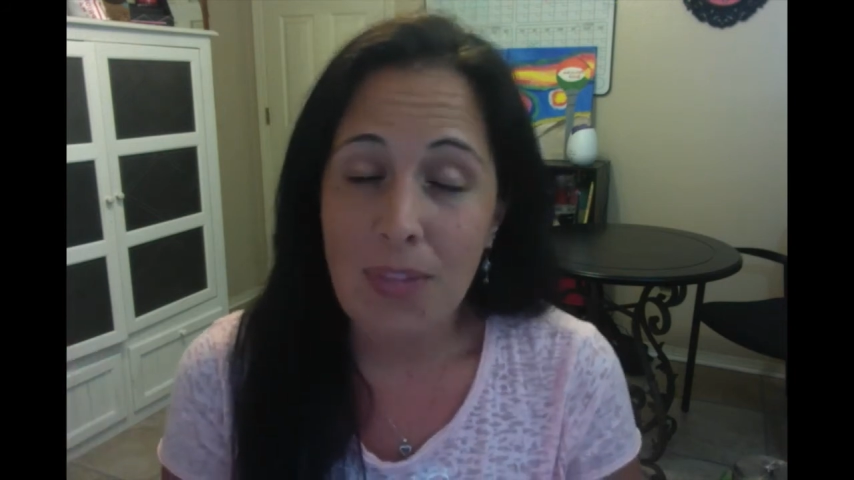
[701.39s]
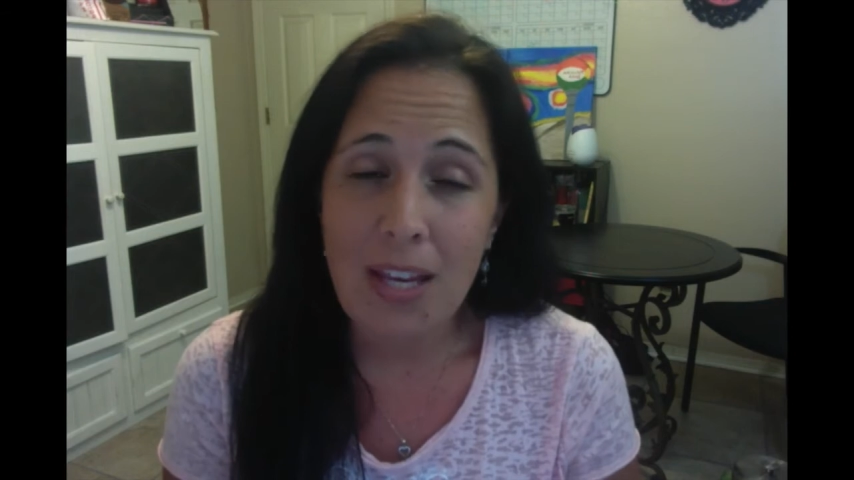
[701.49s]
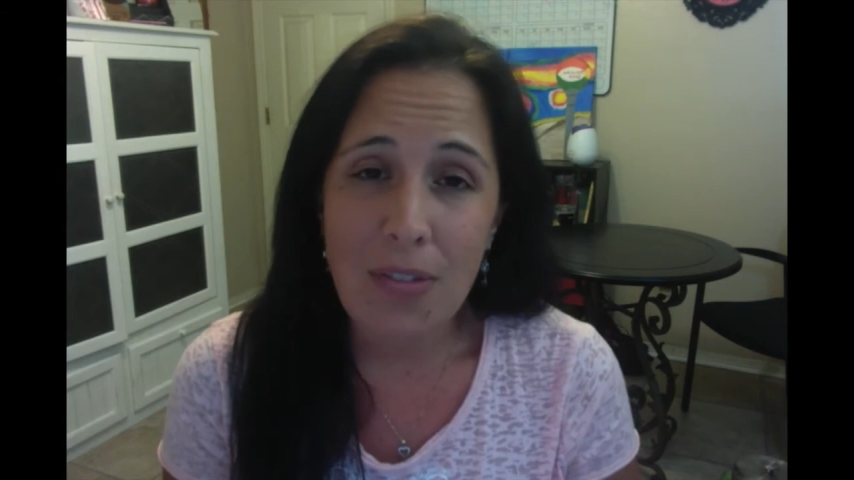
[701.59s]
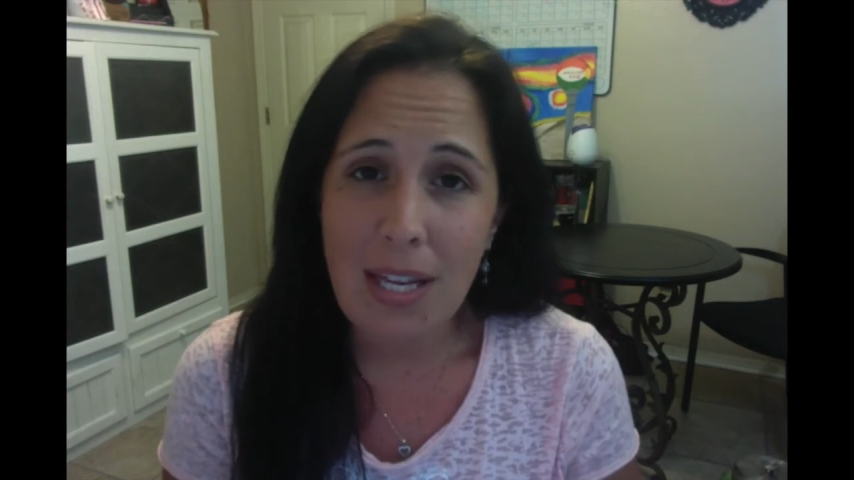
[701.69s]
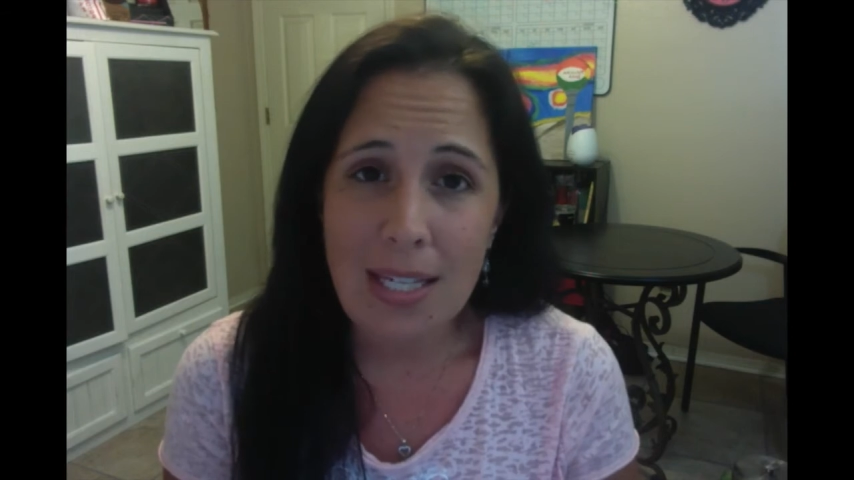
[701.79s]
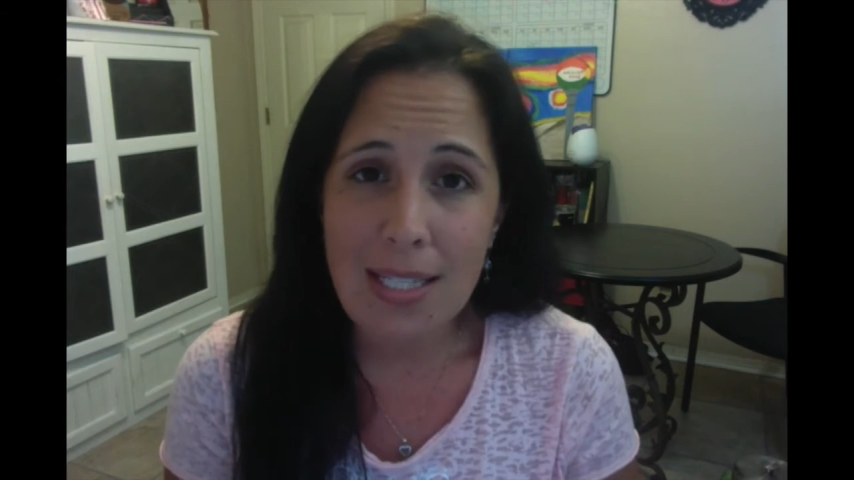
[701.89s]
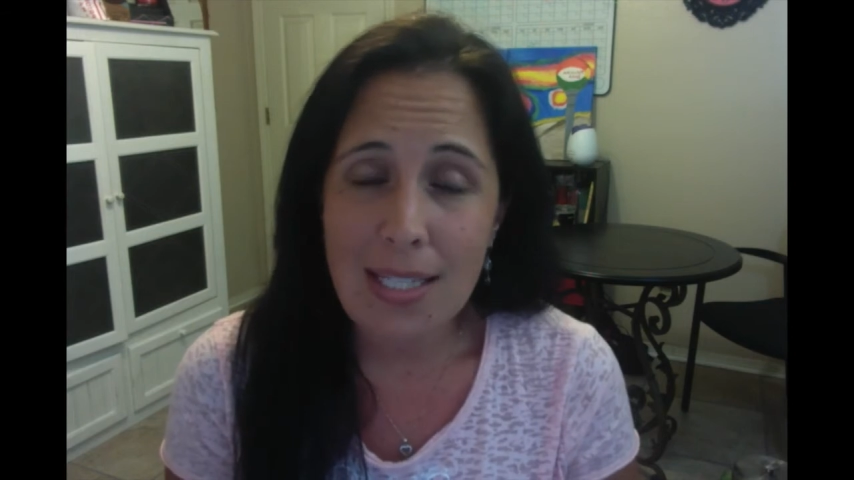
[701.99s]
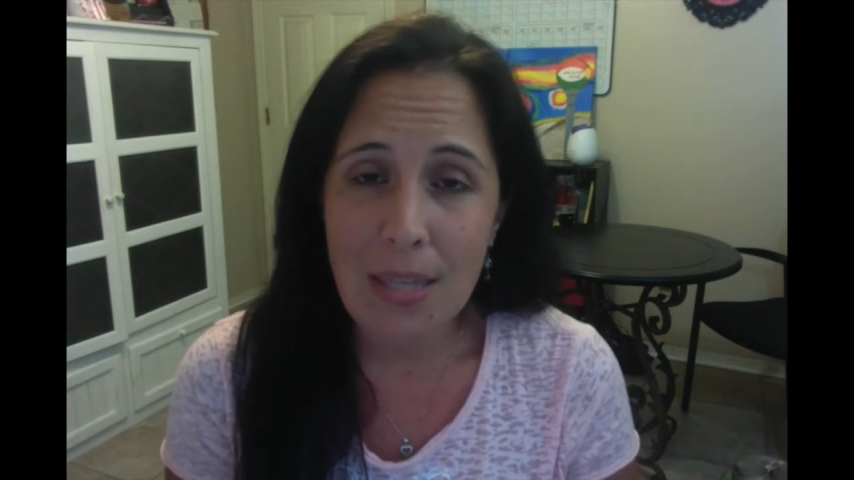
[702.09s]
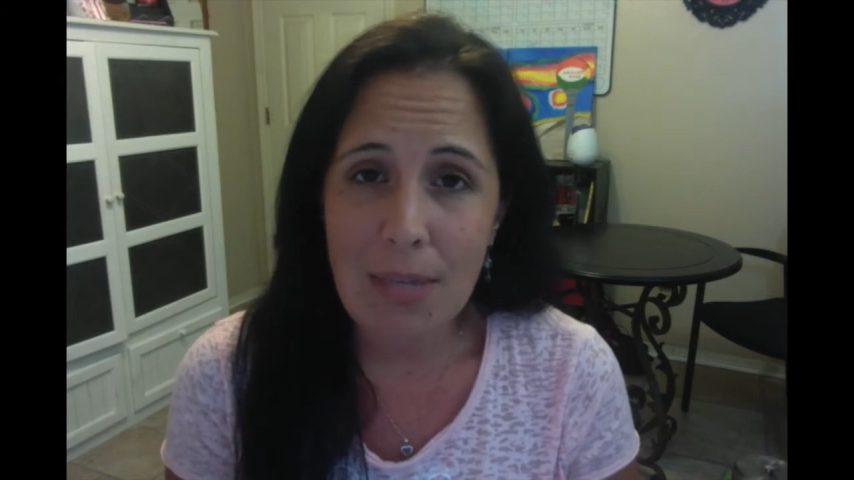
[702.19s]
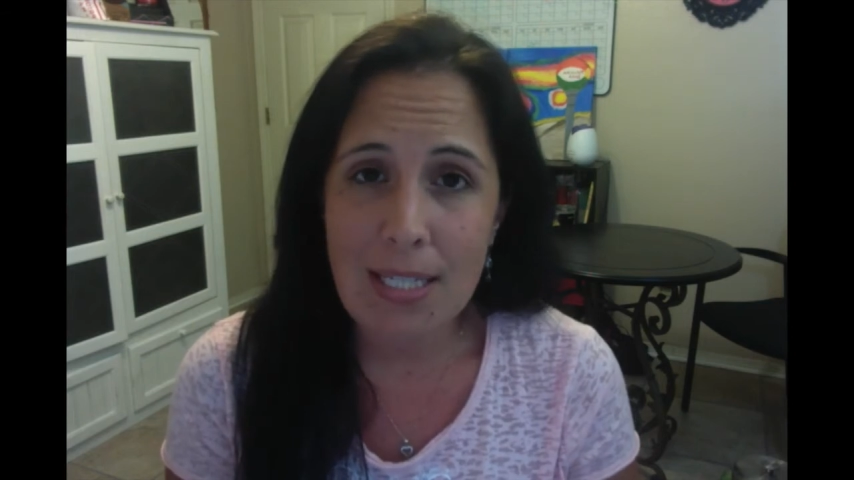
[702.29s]
If they didn't
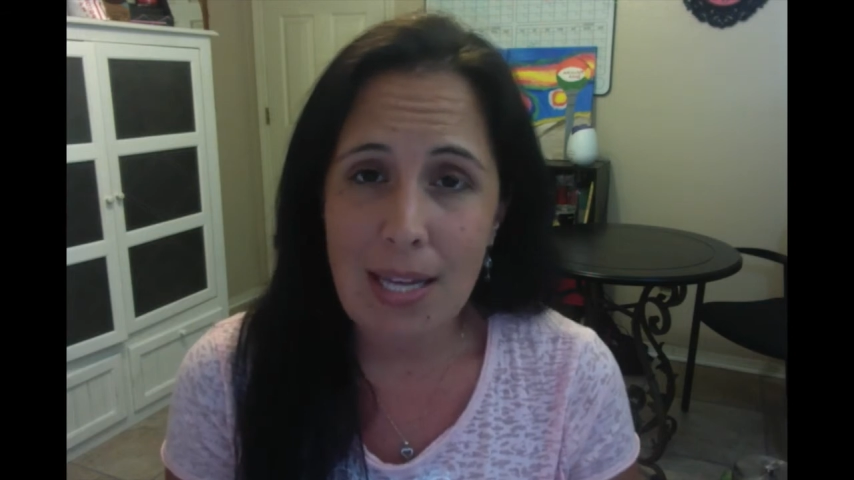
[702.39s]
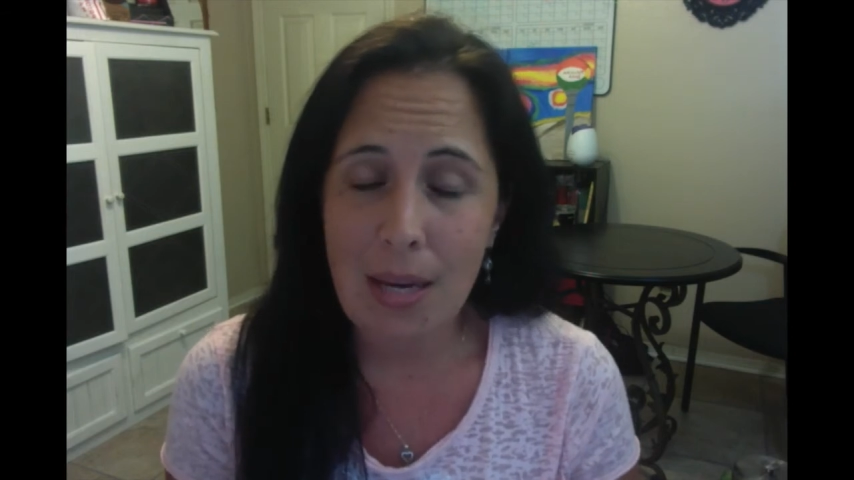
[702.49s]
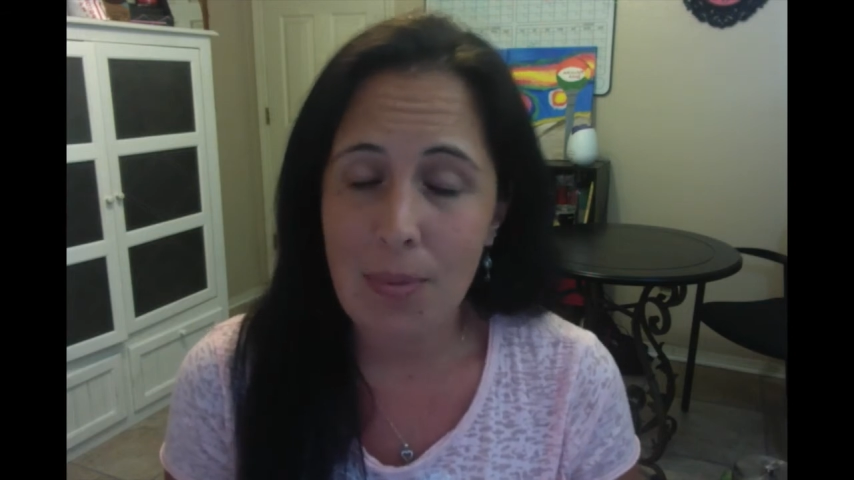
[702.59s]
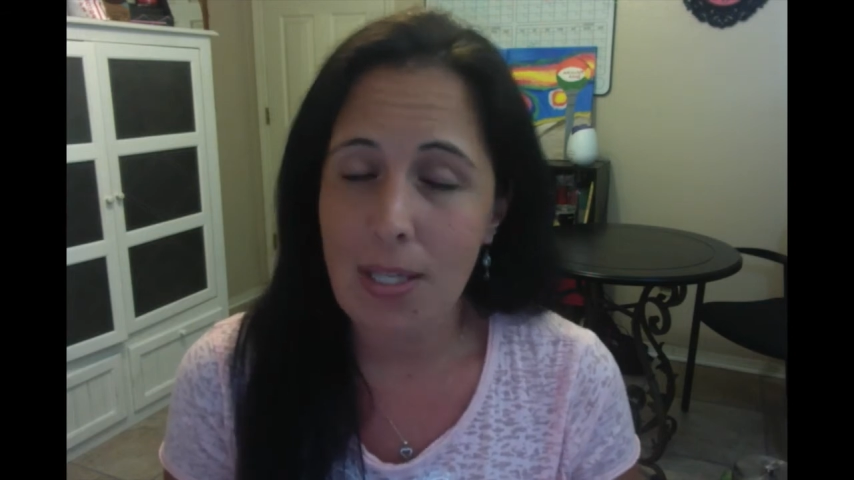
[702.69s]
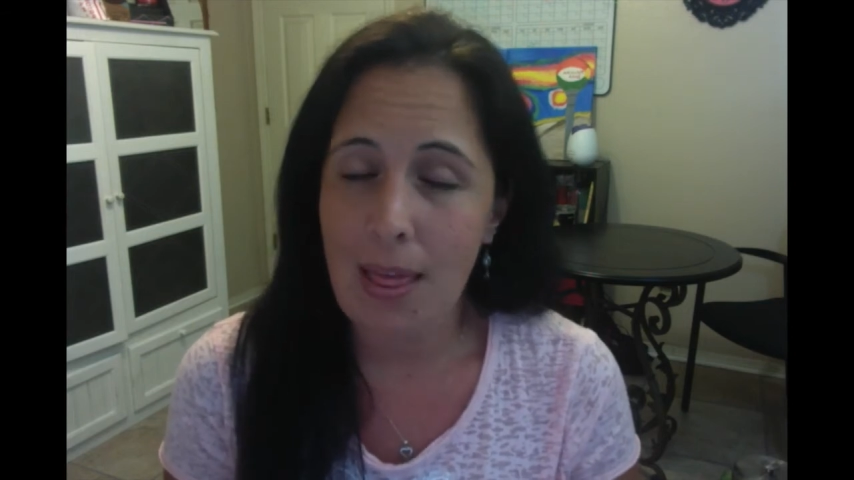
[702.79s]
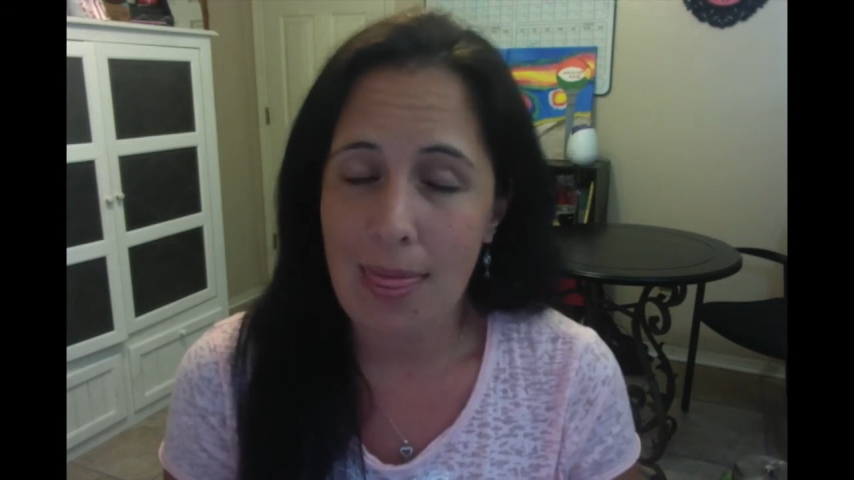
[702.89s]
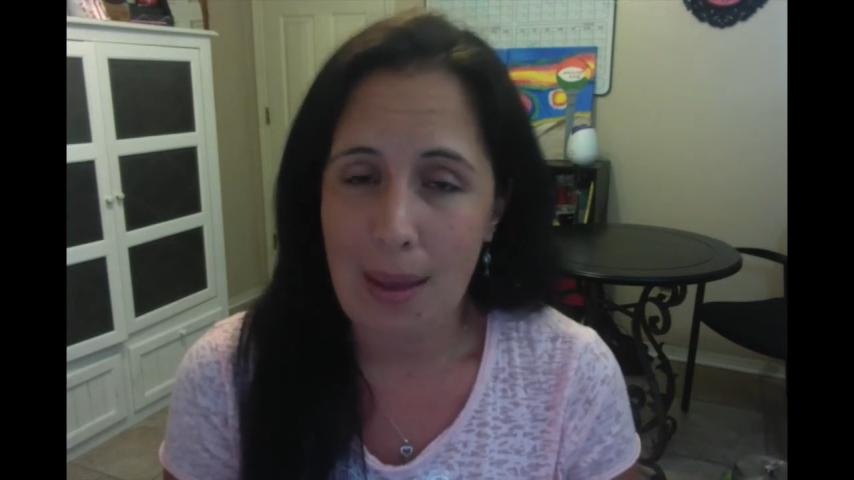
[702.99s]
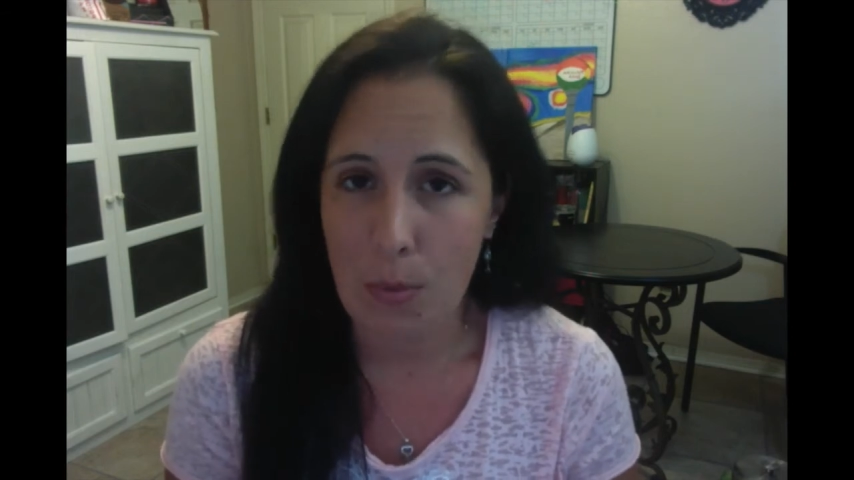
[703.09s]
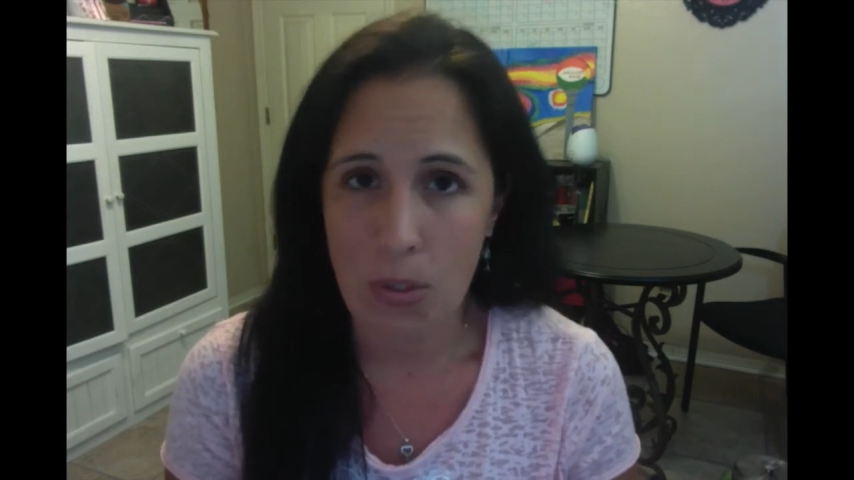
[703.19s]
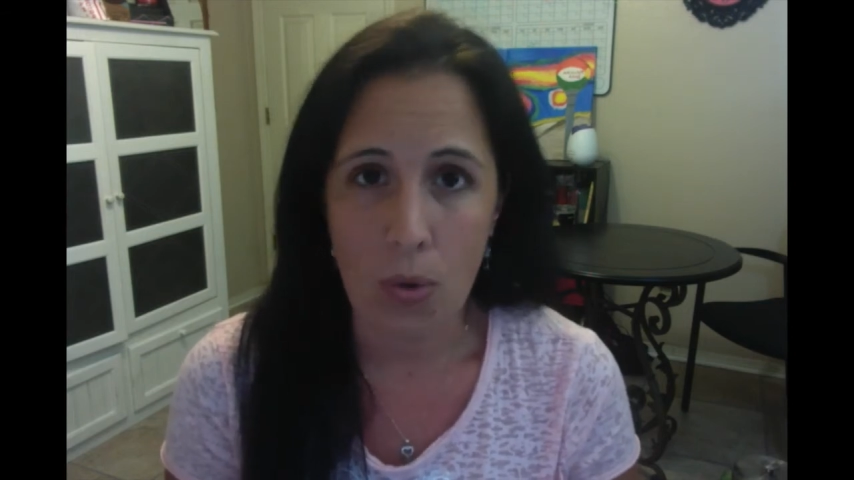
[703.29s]
send me stamps,
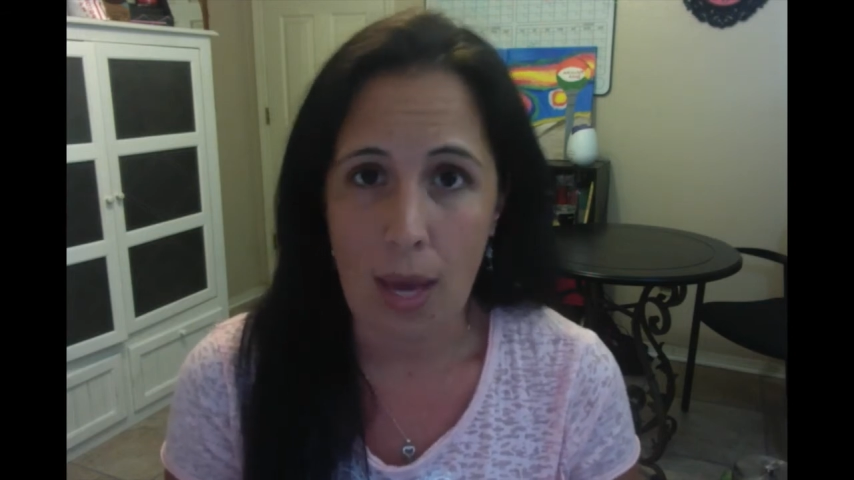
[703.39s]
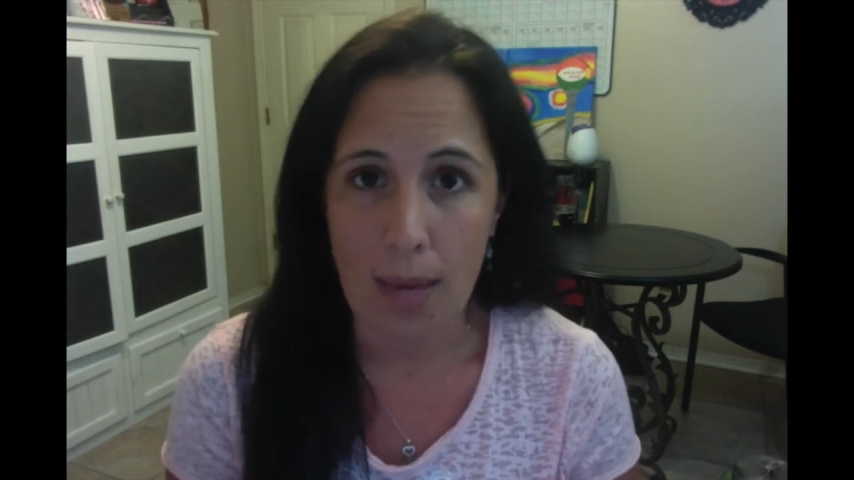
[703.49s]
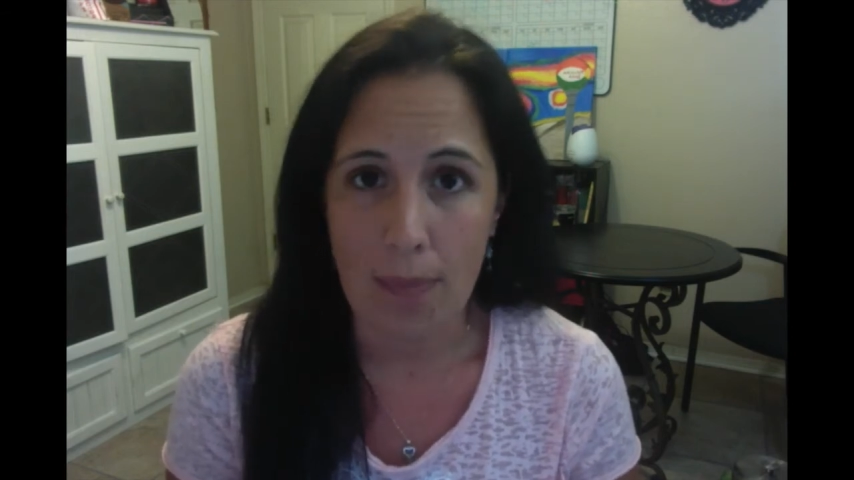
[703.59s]
that was okay.